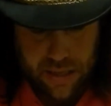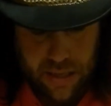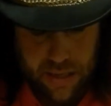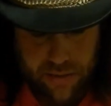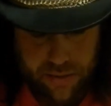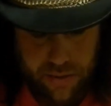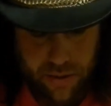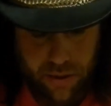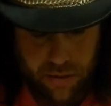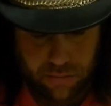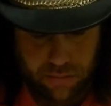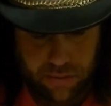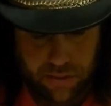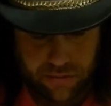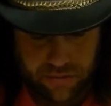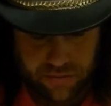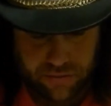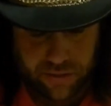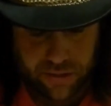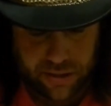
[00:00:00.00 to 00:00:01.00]
no,
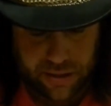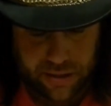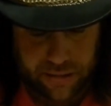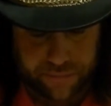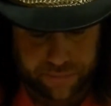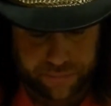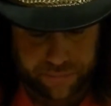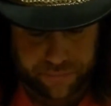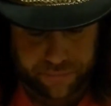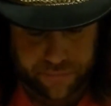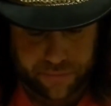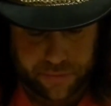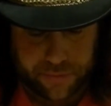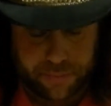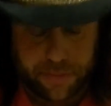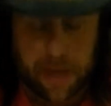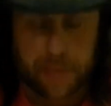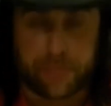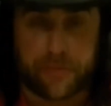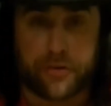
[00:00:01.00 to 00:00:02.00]
wrestling
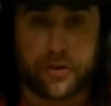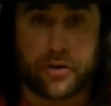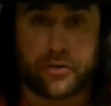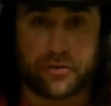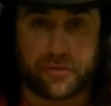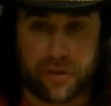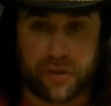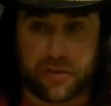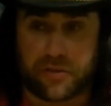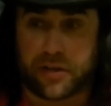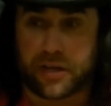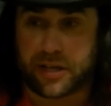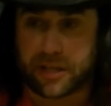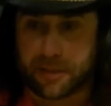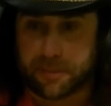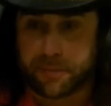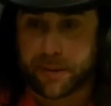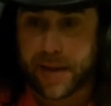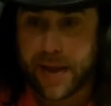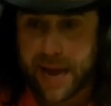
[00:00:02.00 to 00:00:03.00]
pay-per-view is the thing of the
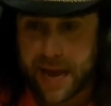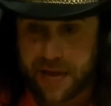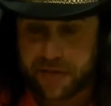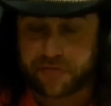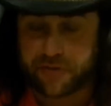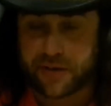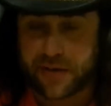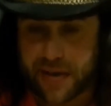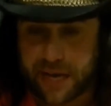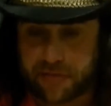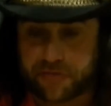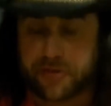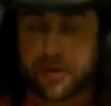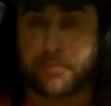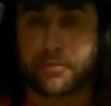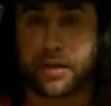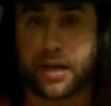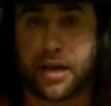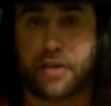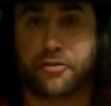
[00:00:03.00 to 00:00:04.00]
past, and that's something
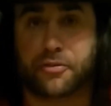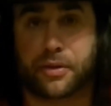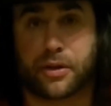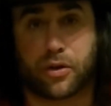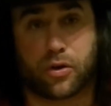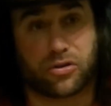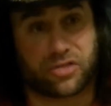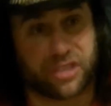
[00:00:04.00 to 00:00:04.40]
that has to be looked